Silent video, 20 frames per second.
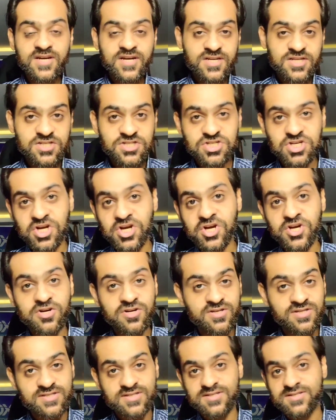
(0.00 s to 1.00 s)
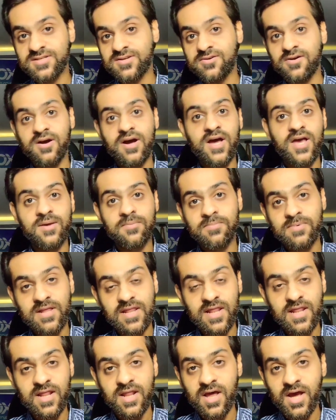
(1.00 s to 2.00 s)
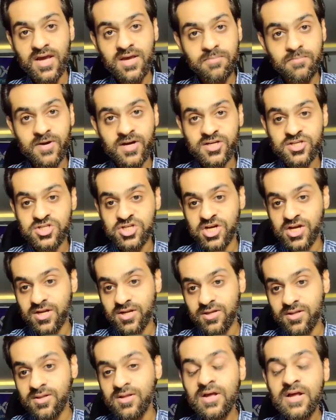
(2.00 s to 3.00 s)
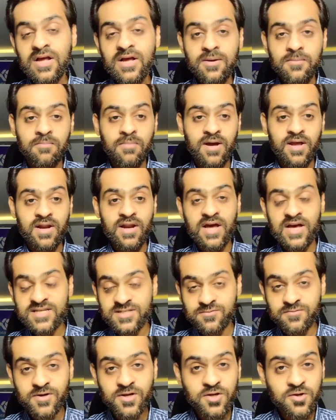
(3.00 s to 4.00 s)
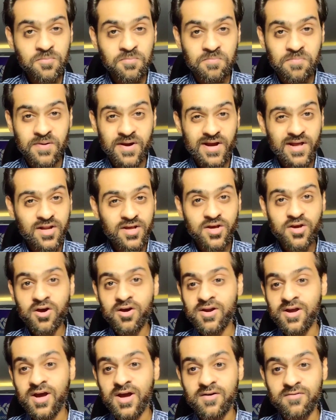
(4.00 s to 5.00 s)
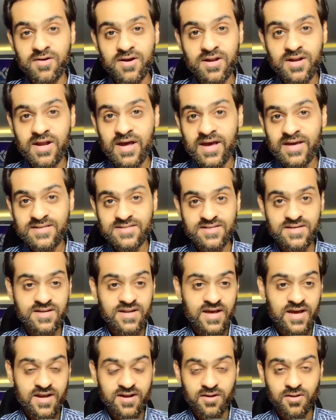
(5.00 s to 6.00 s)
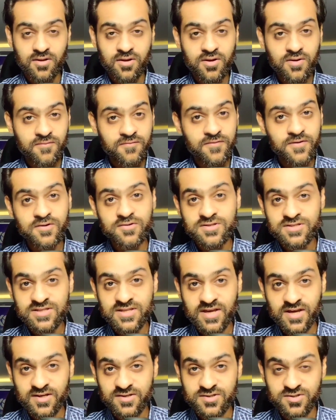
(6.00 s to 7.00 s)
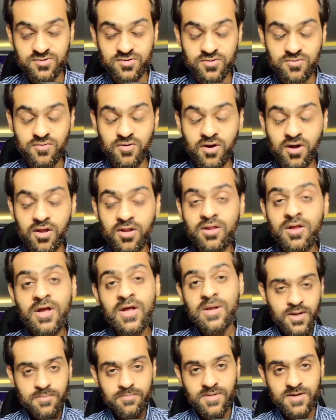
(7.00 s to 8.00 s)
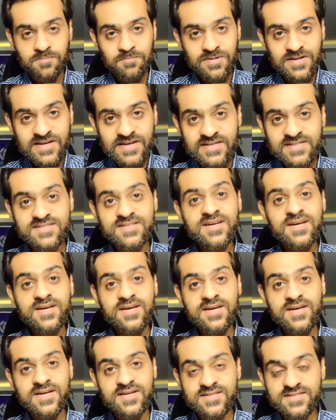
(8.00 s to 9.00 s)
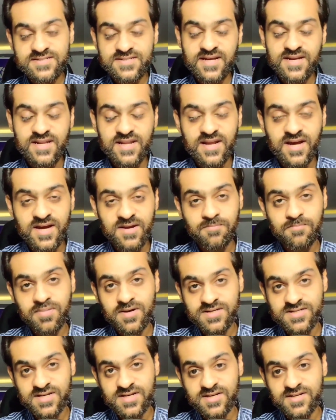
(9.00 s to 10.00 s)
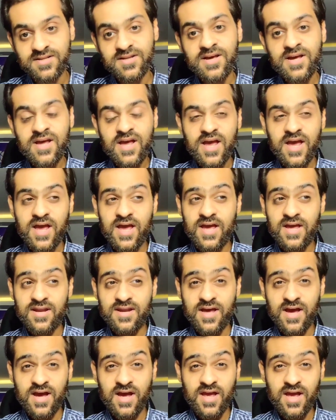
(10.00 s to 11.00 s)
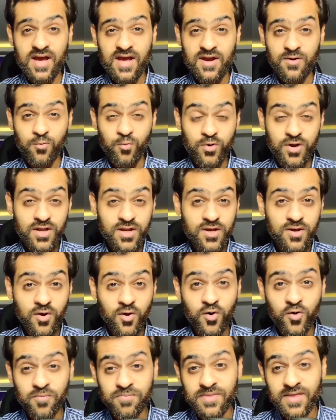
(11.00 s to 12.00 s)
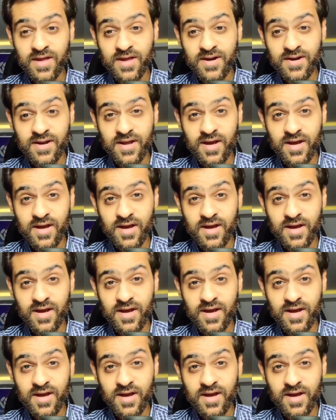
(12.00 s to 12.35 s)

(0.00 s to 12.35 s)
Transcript: share, subscribe, like my channel. My last video barely got 100 likes. It had a lot of views, thanks to you all, but please hit that like button, and I really hope that